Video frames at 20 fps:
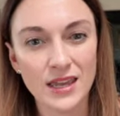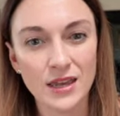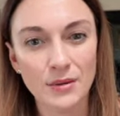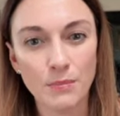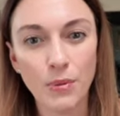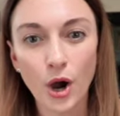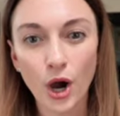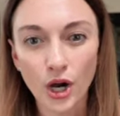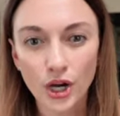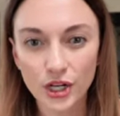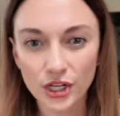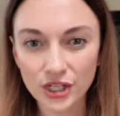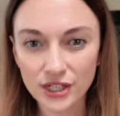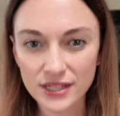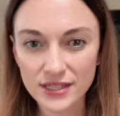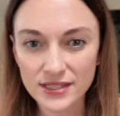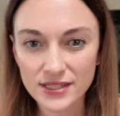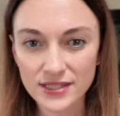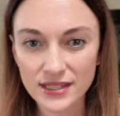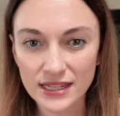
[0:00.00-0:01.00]

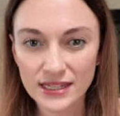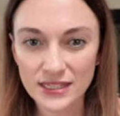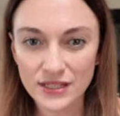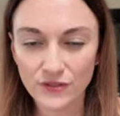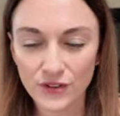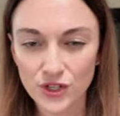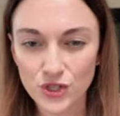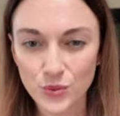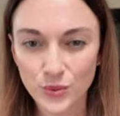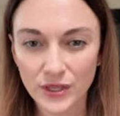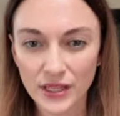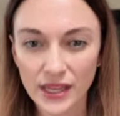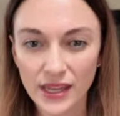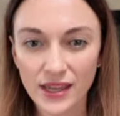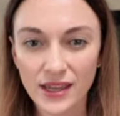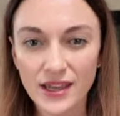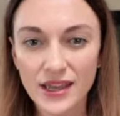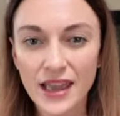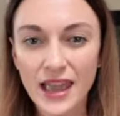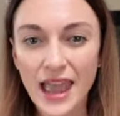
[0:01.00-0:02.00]
parks
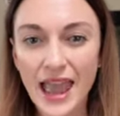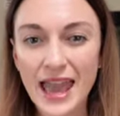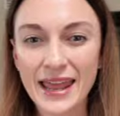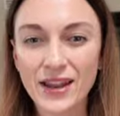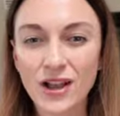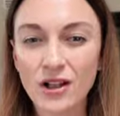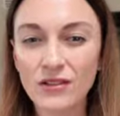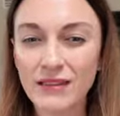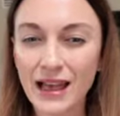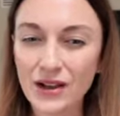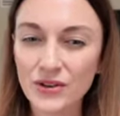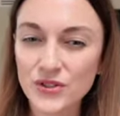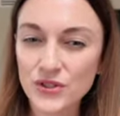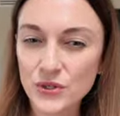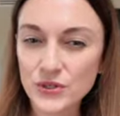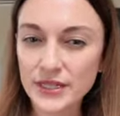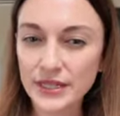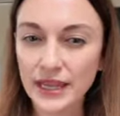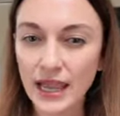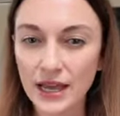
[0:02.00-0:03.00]
individually, and it allows
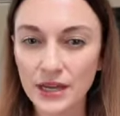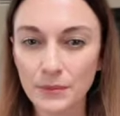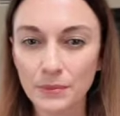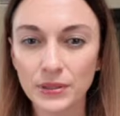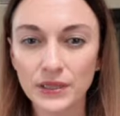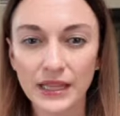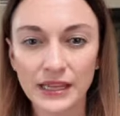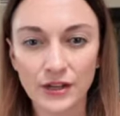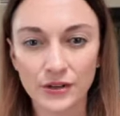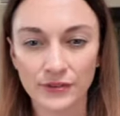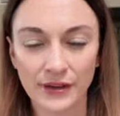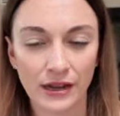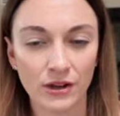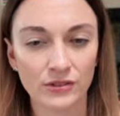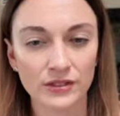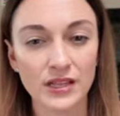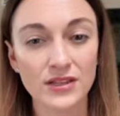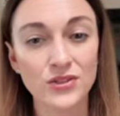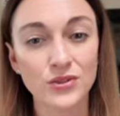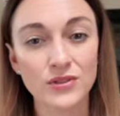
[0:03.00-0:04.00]
you to kind of play around
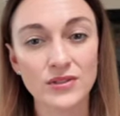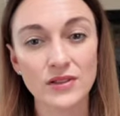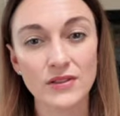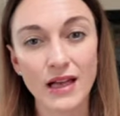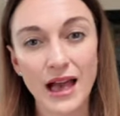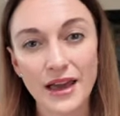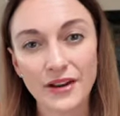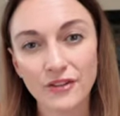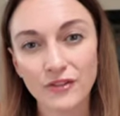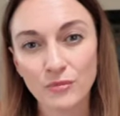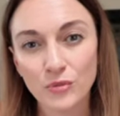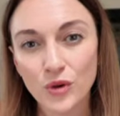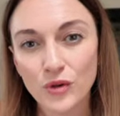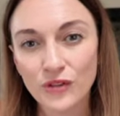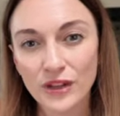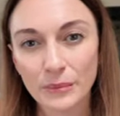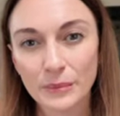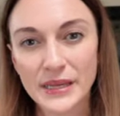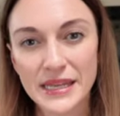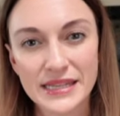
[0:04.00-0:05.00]
because there's a lot of
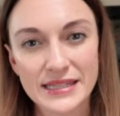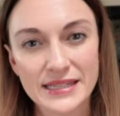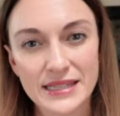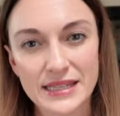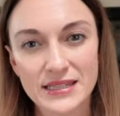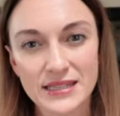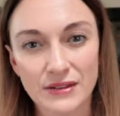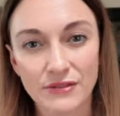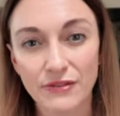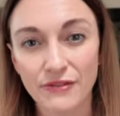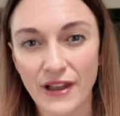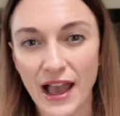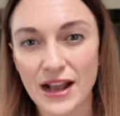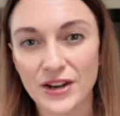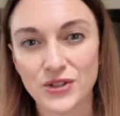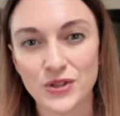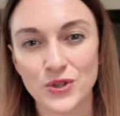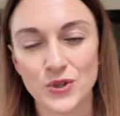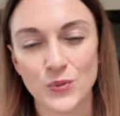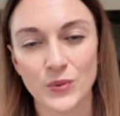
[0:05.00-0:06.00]
moving pieces and
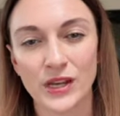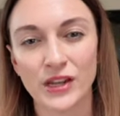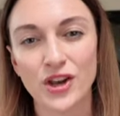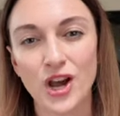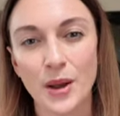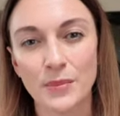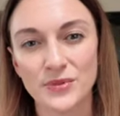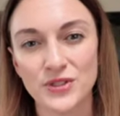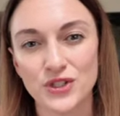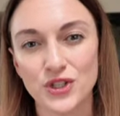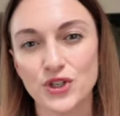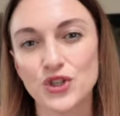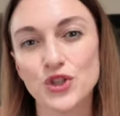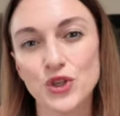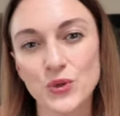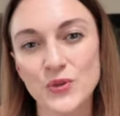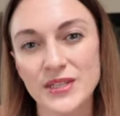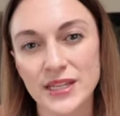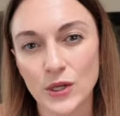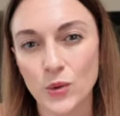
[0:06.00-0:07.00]
factors when it comes to
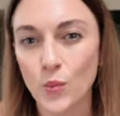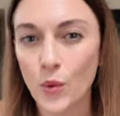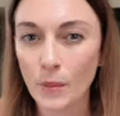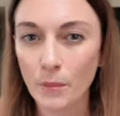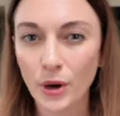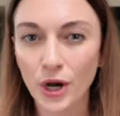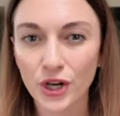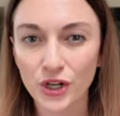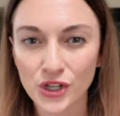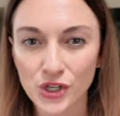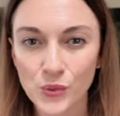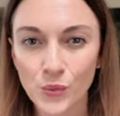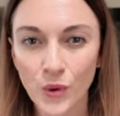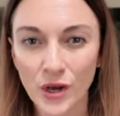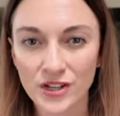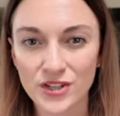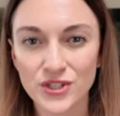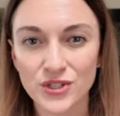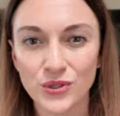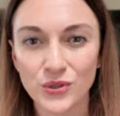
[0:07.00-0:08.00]
choosing what park you
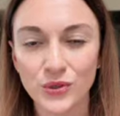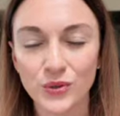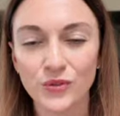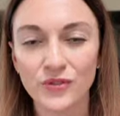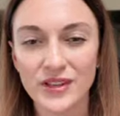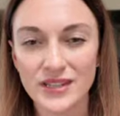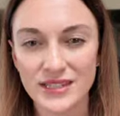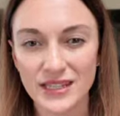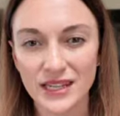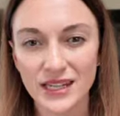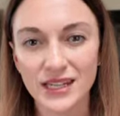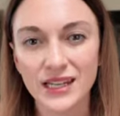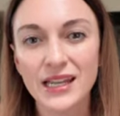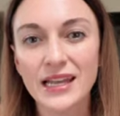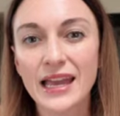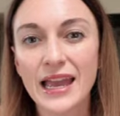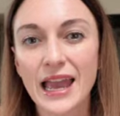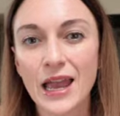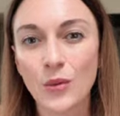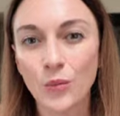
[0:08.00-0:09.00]
want to visit
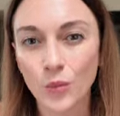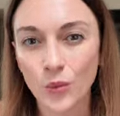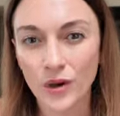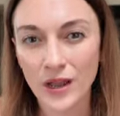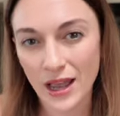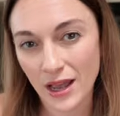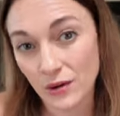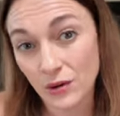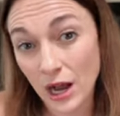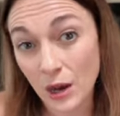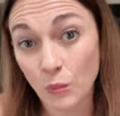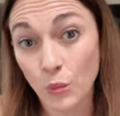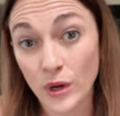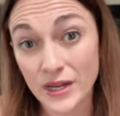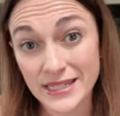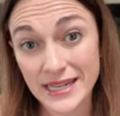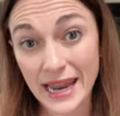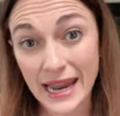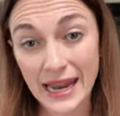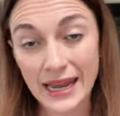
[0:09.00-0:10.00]
and on
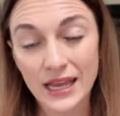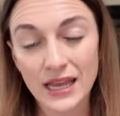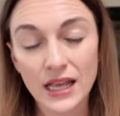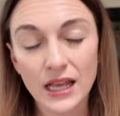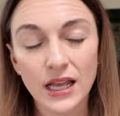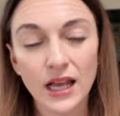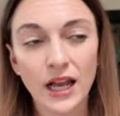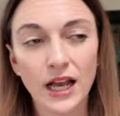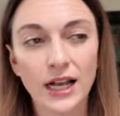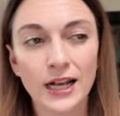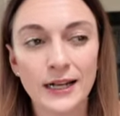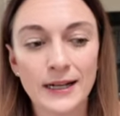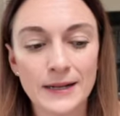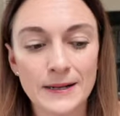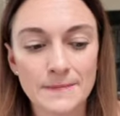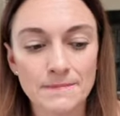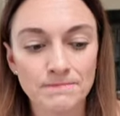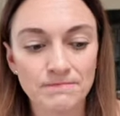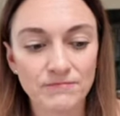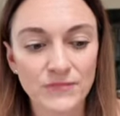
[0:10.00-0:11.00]
what date.
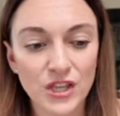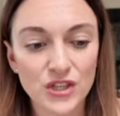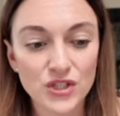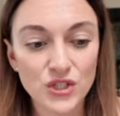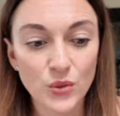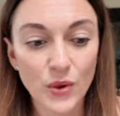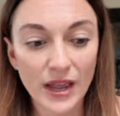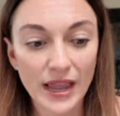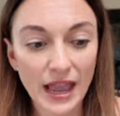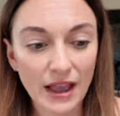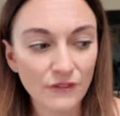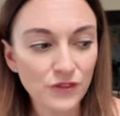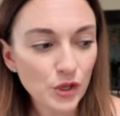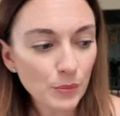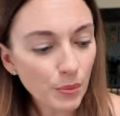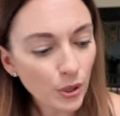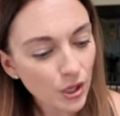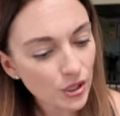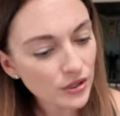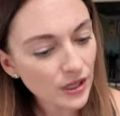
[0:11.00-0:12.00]
So I have you
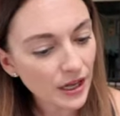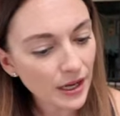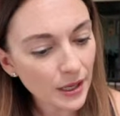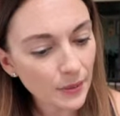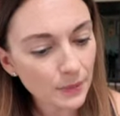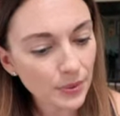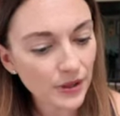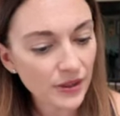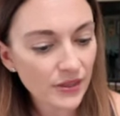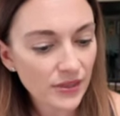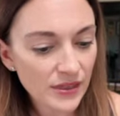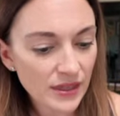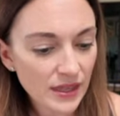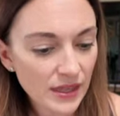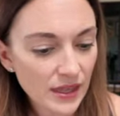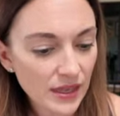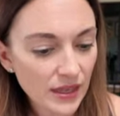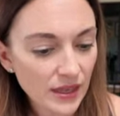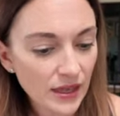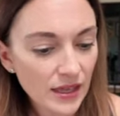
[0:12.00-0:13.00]
pull up
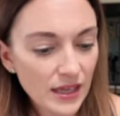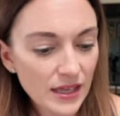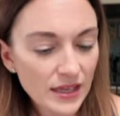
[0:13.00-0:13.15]
the